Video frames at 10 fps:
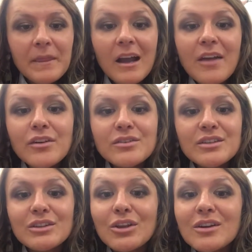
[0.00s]
Others
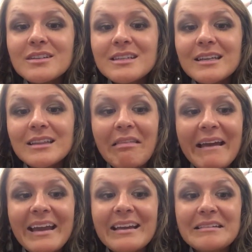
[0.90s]
looked like